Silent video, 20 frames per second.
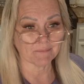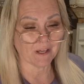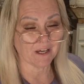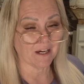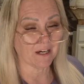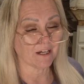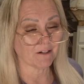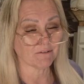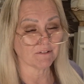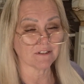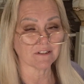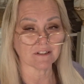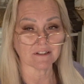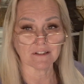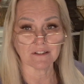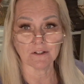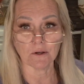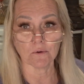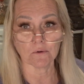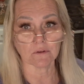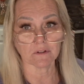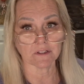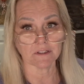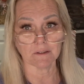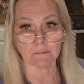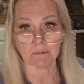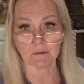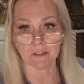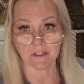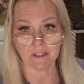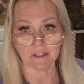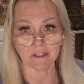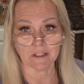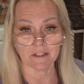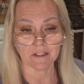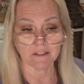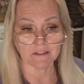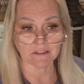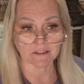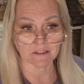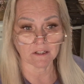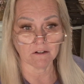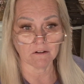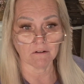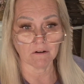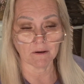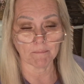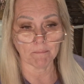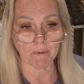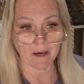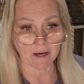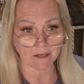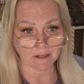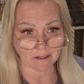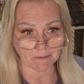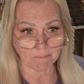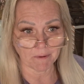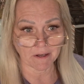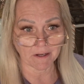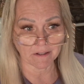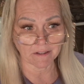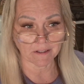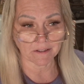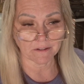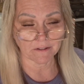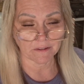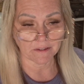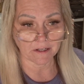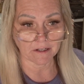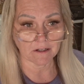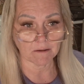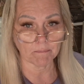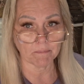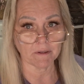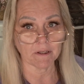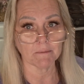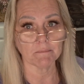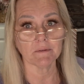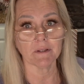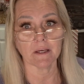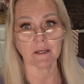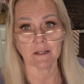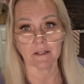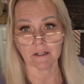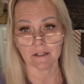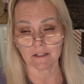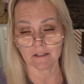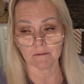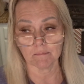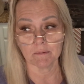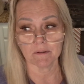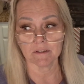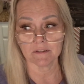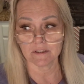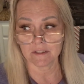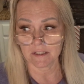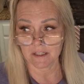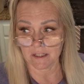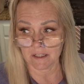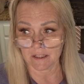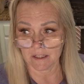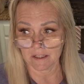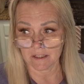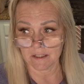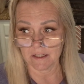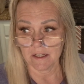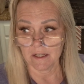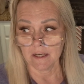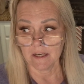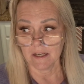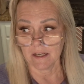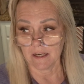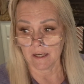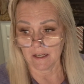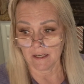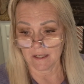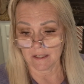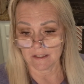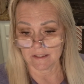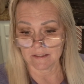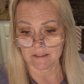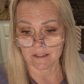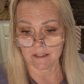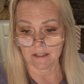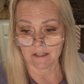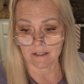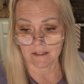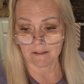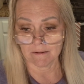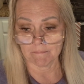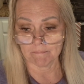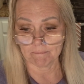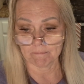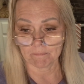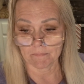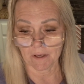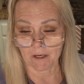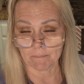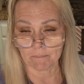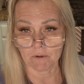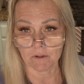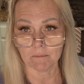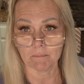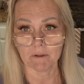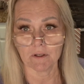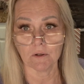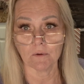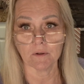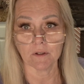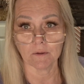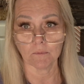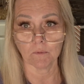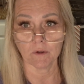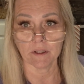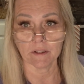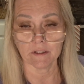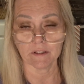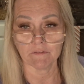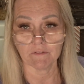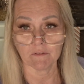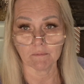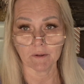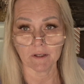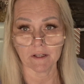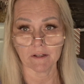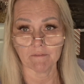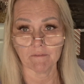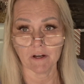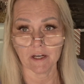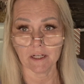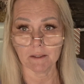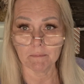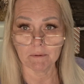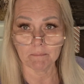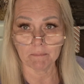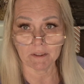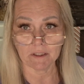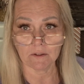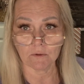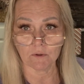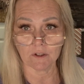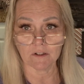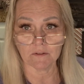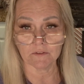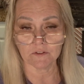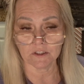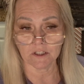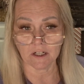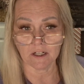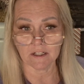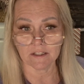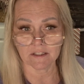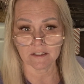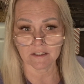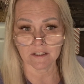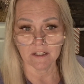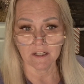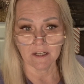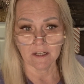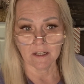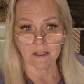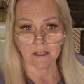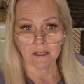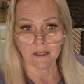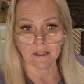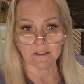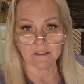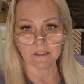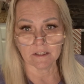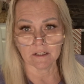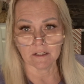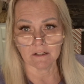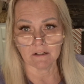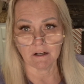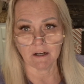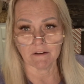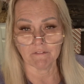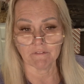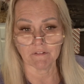I was just totally depleted. So I'm back on my iron therapy. I'm taking iron pills again, and I'm going to be going in weekly for my vitamin B12 shots until I